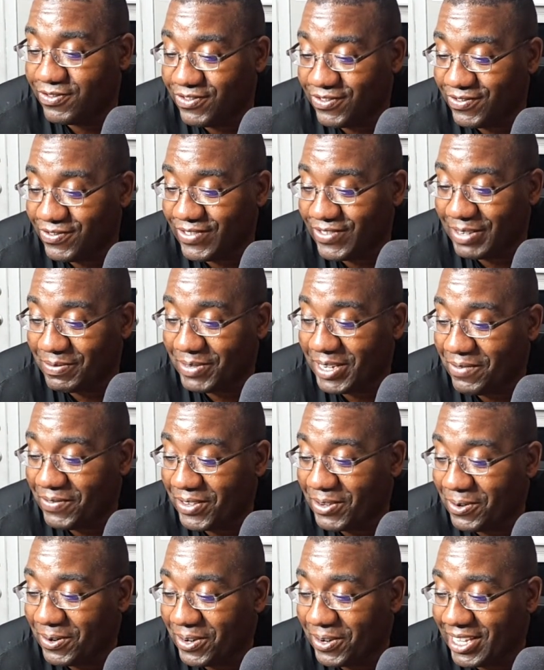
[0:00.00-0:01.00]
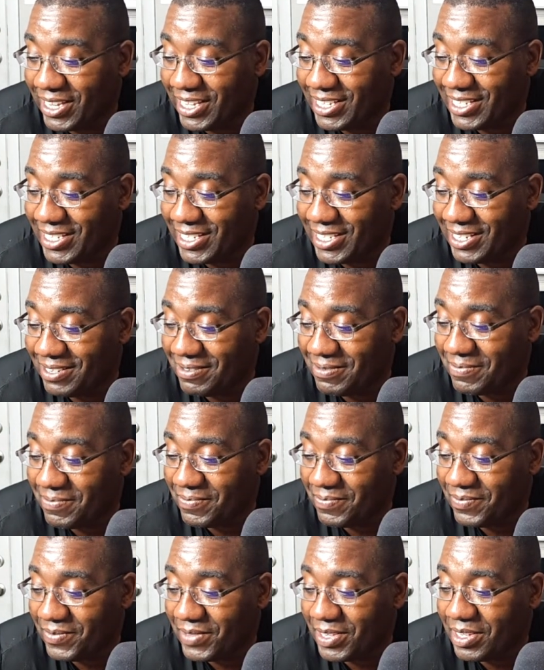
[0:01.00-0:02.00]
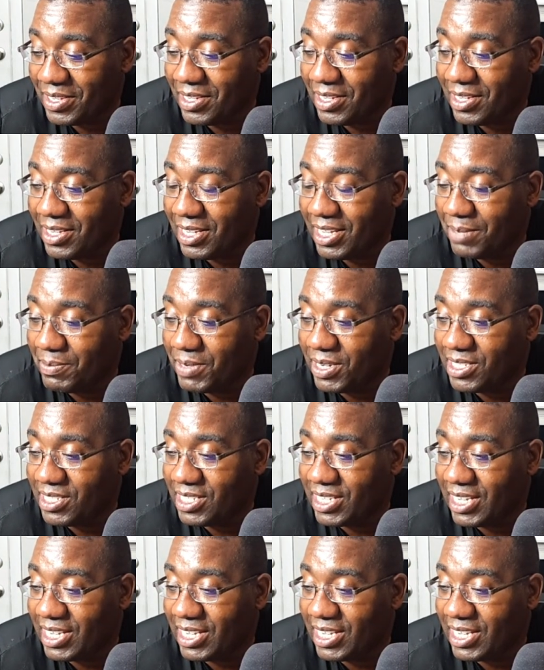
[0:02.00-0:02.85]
I'm definitely organizing it. Am I so